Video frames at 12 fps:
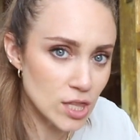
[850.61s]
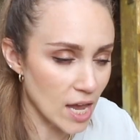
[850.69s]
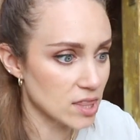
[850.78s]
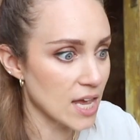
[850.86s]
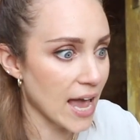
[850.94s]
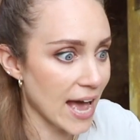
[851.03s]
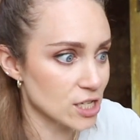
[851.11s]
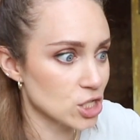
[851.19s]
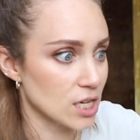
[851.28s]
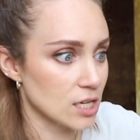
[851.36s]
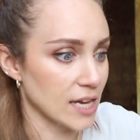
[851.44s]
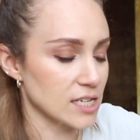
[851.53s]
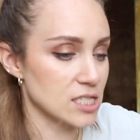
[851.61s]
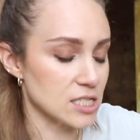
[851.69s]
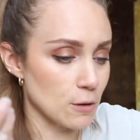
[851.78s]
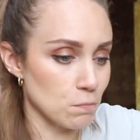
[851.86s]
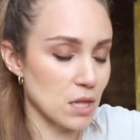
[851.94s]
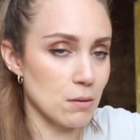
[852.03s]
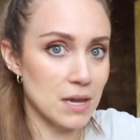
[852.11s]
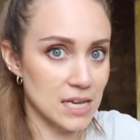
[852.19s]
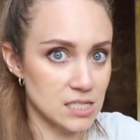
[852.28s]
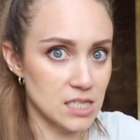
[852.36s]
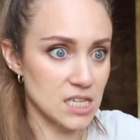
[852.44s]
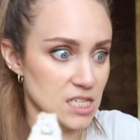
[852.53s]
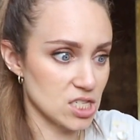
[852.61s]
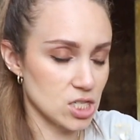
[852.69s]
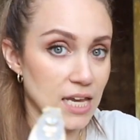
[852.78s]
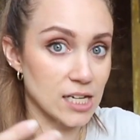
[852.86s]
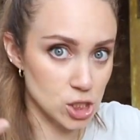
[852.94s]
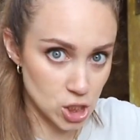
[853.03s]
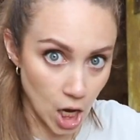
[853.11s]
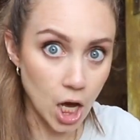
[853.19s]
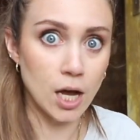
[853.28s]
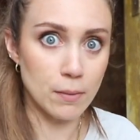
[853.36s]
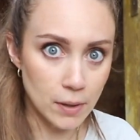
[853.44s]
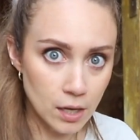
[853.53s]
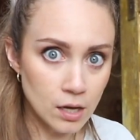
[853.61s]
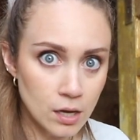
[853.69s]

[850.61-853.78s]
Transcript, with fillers: that they actually like dip them into this like tub,